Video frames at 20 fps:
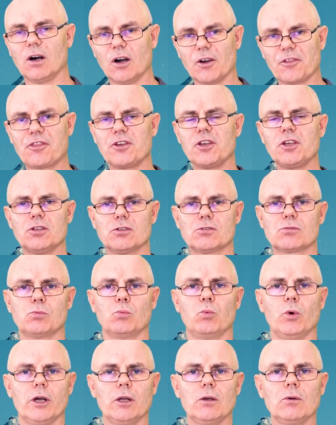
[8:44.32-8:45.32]
I think
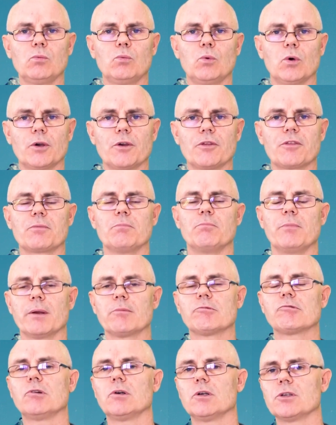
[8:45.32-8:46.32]
it's well worth
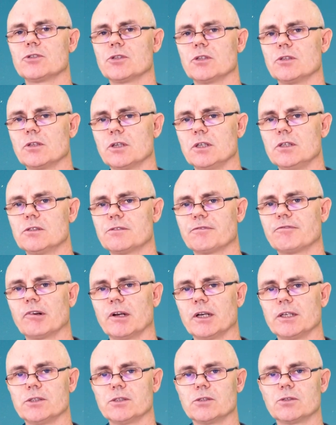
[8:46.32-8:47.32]
memorizing these
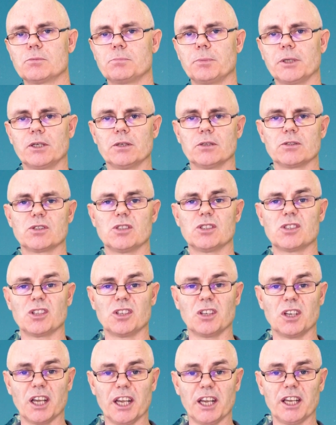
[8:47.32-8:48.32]
phrases because it's
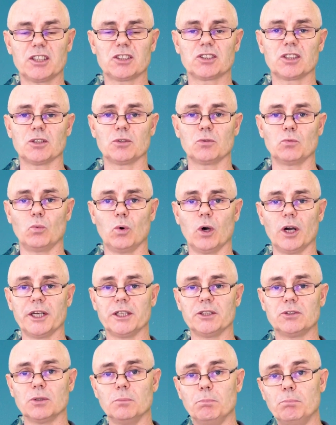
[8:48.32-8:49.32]
an excellent
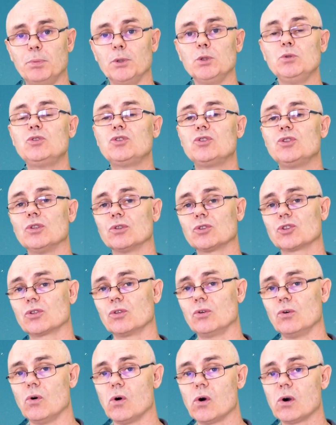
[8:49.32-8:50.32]
way to boost your
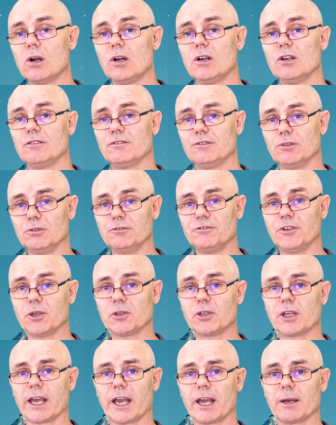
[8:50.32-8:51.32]
score for
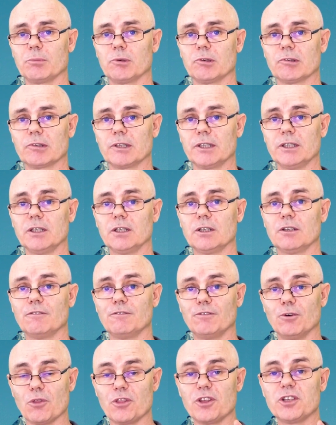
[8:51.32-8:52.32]
vocabulary
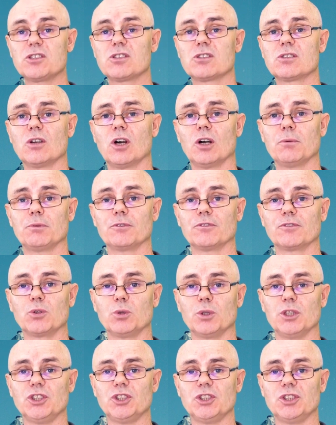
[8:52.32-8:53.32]
for this type of
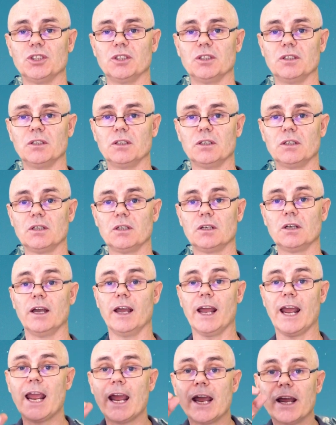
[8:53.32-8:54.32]
question.
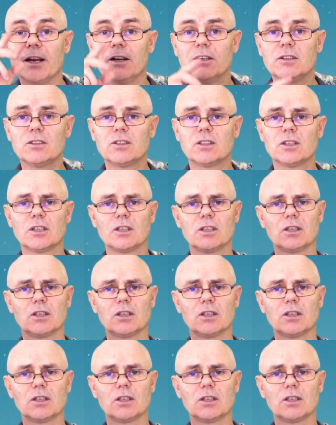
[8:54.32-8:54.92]
And